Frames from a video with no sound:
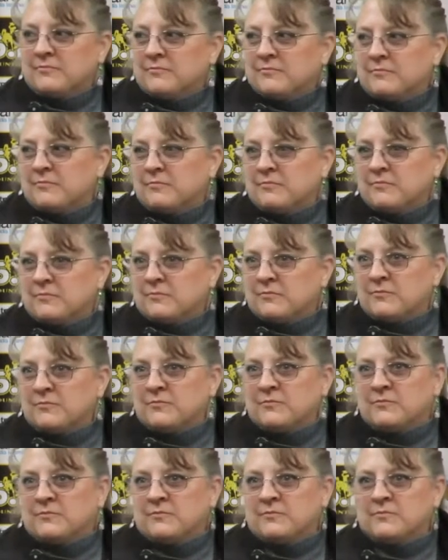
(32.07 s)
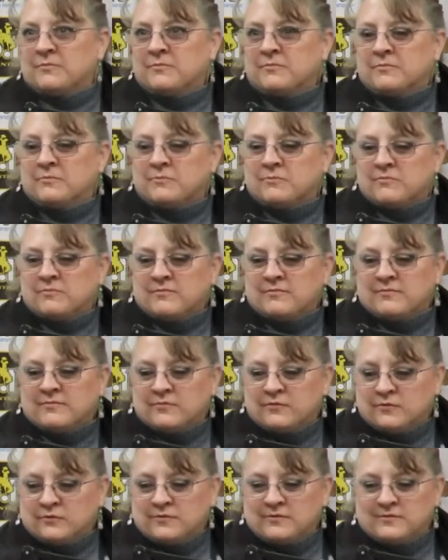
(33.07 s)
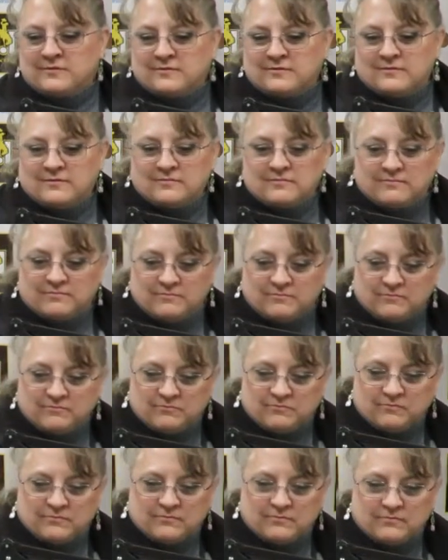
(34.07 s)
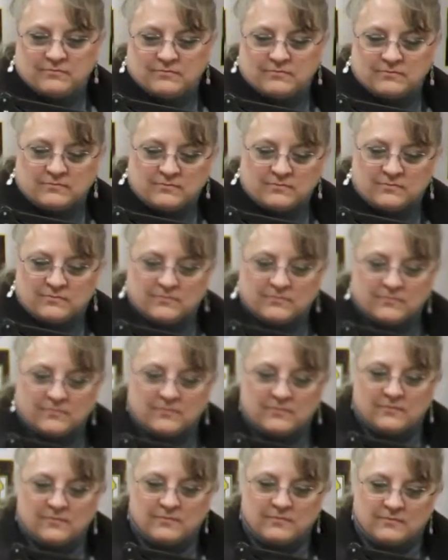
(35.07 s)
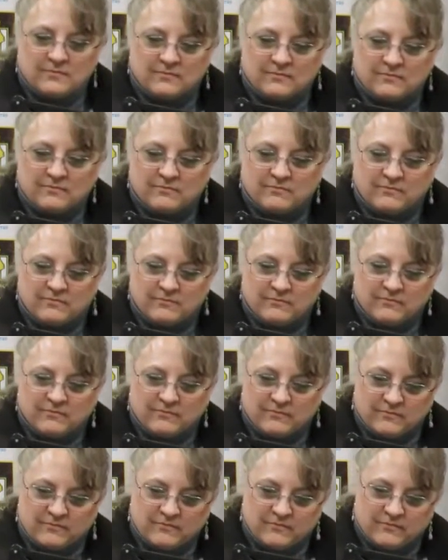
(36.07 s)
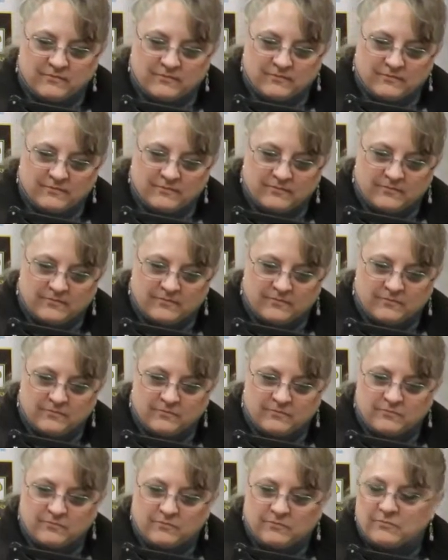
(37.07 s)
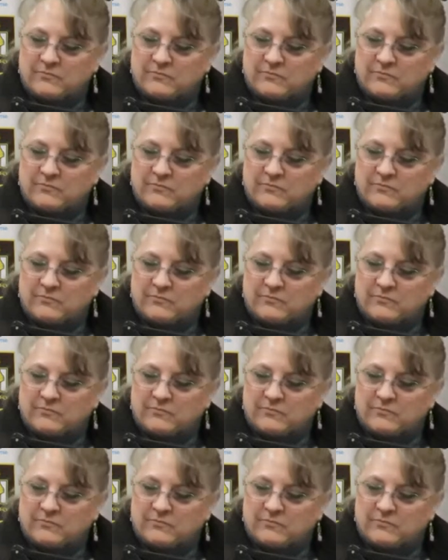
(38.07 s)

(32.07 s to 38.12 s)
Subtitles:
This person isn't speaking.